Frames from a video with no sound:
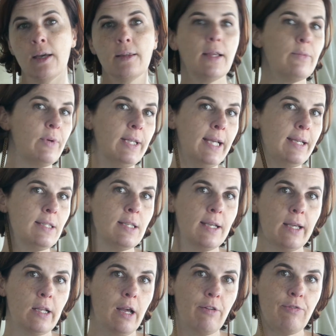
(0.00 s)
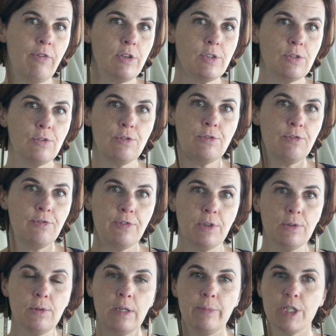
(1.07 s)
that we need to get our fossil
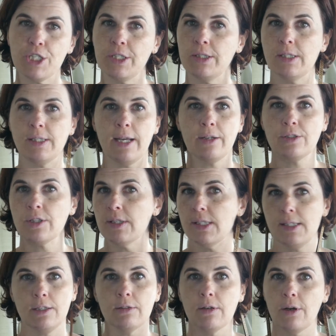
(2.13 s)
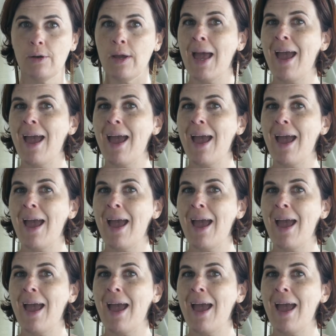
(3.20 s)
fuel emissions down to zero